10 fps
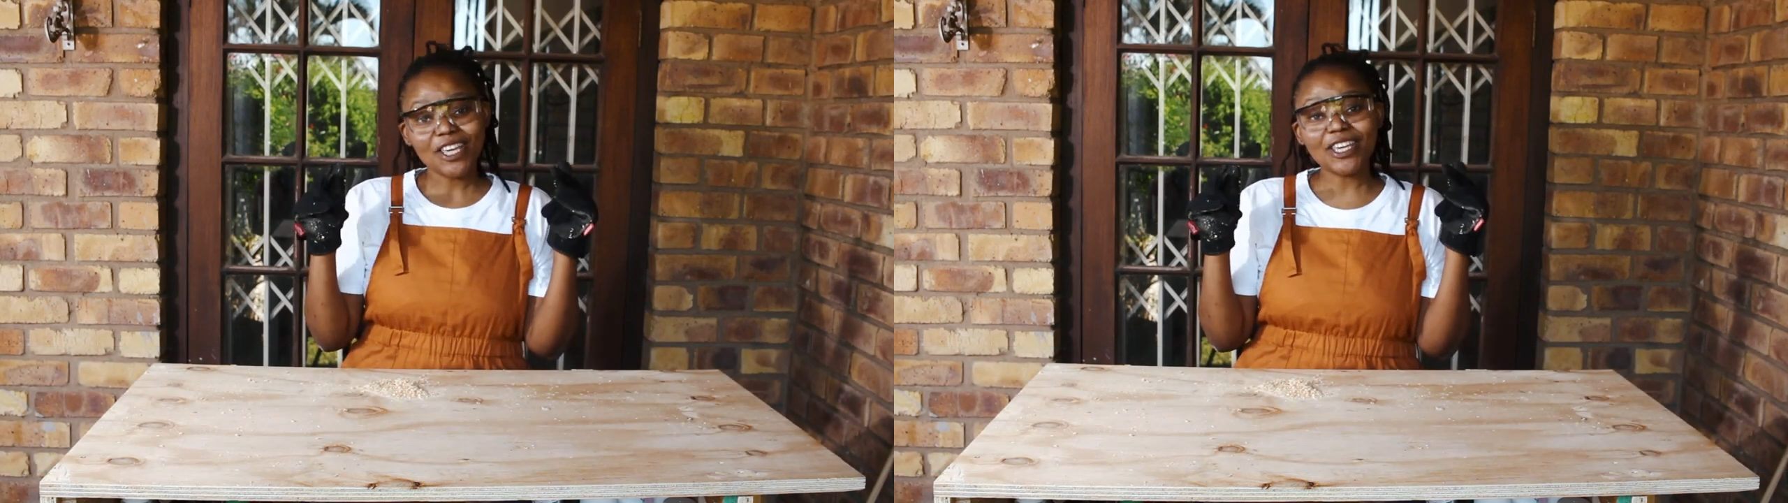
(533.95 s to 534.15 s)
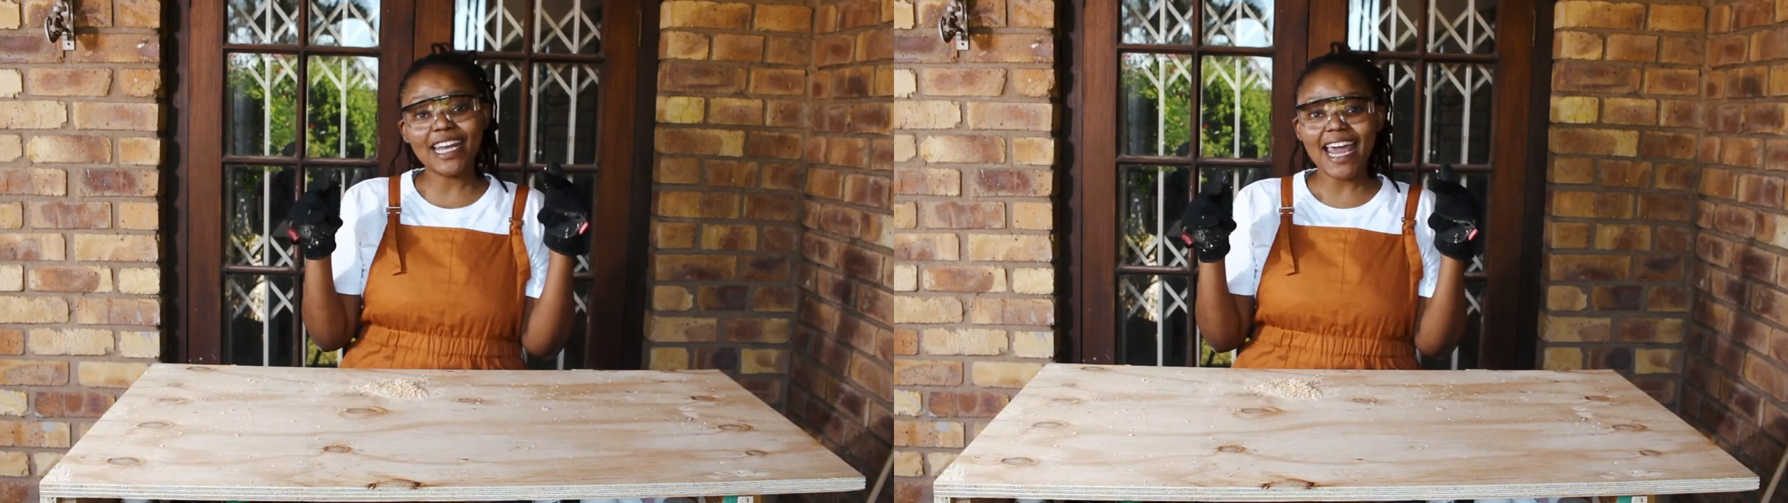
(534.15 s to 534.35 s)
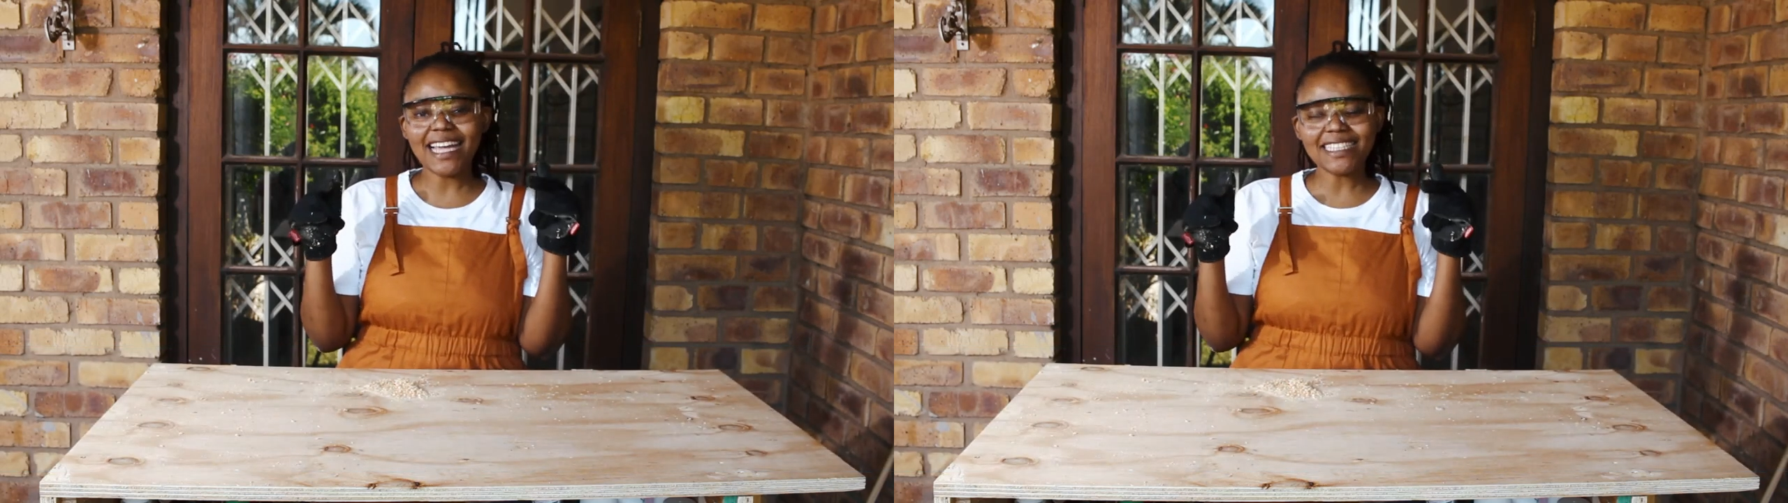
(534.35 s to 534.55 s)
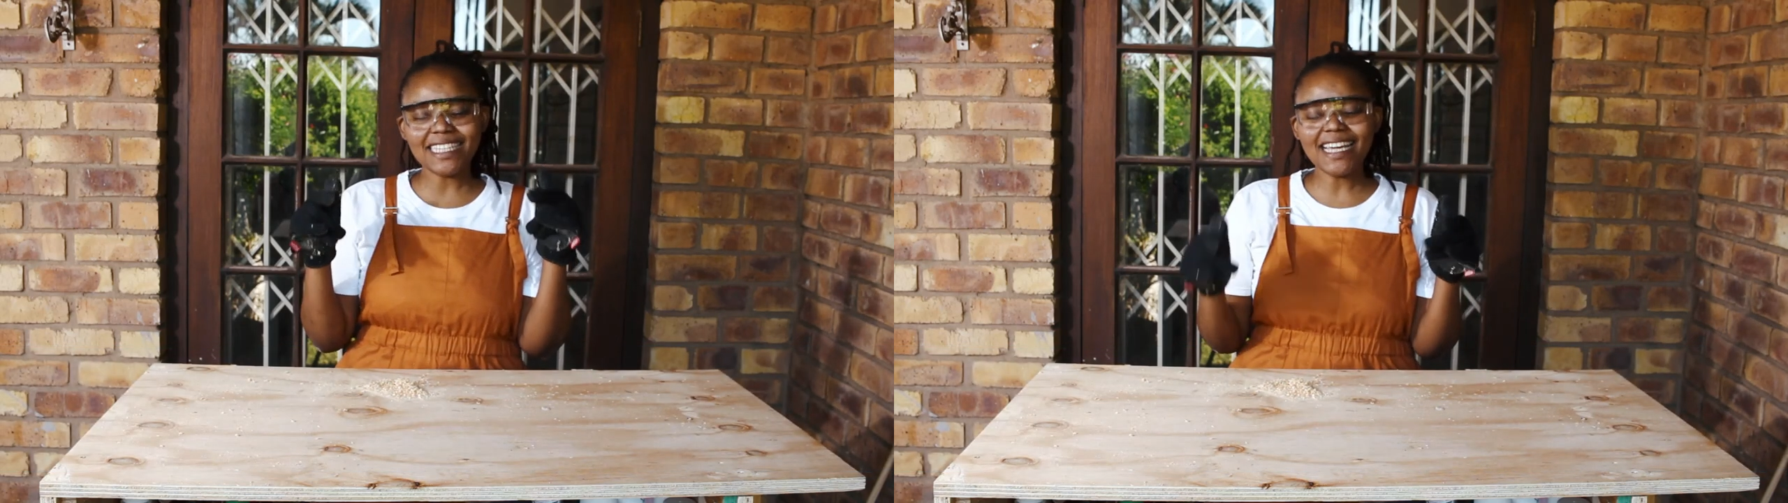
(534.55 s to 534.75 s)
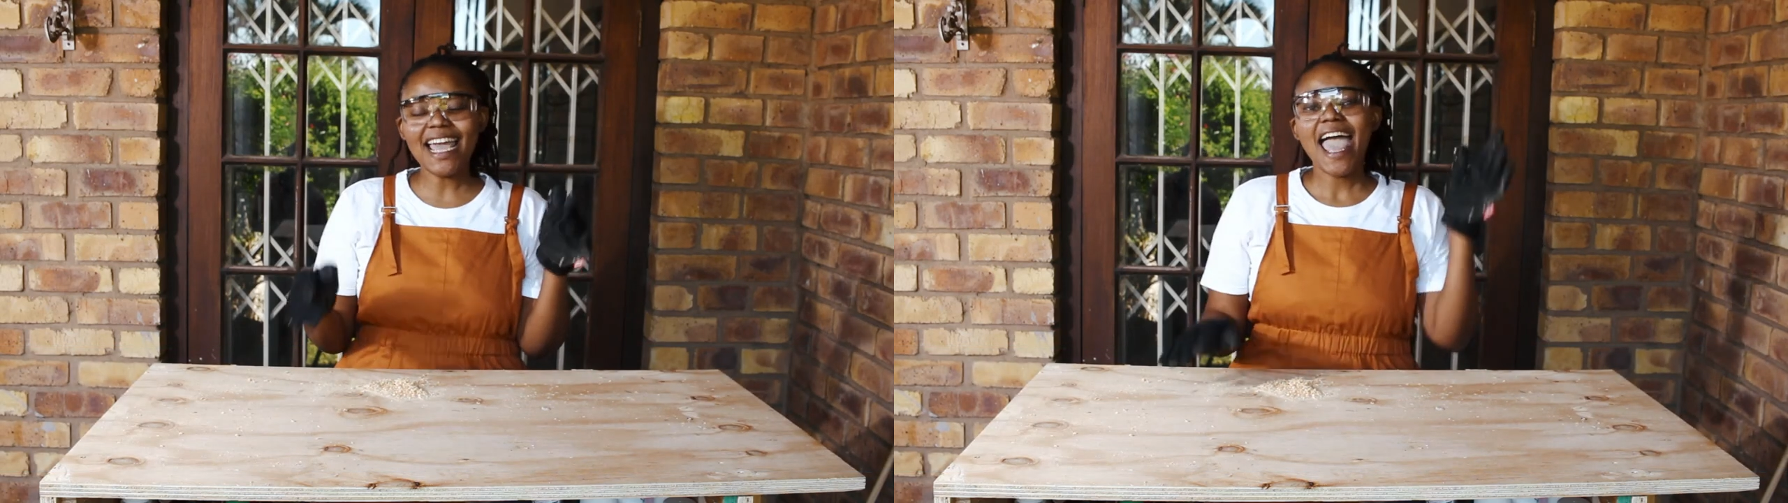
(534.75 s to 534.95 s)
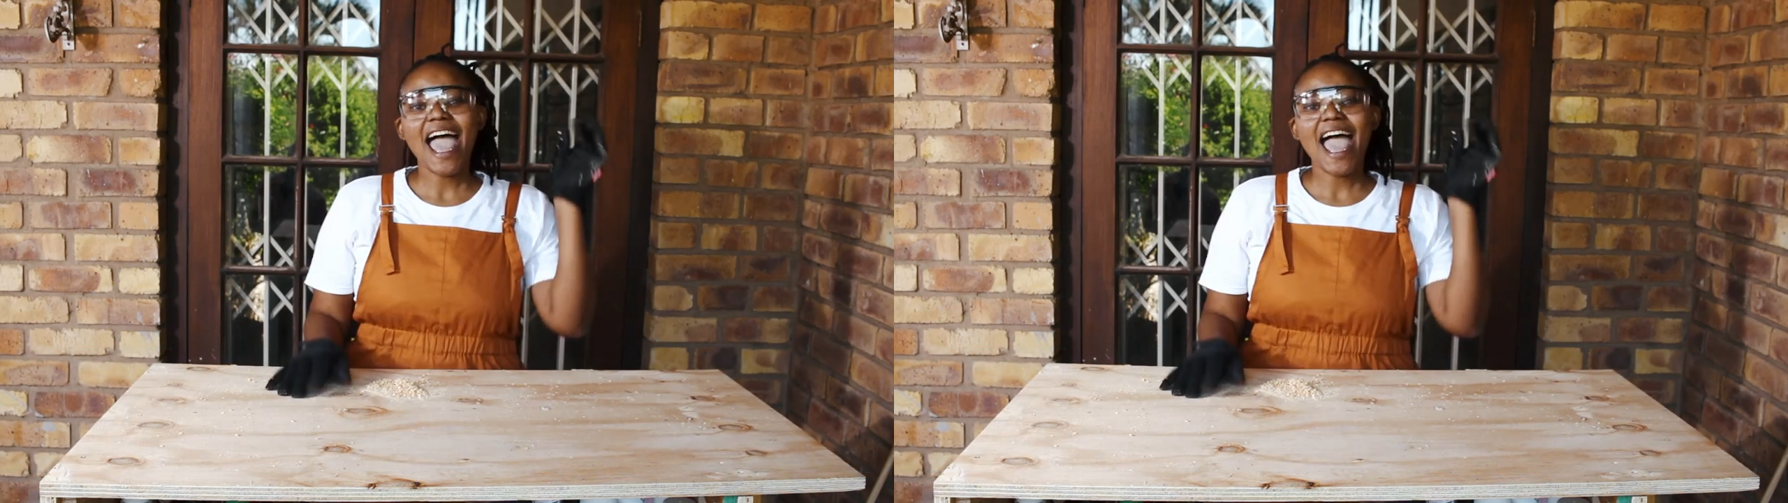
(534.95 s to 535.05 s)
Yolande.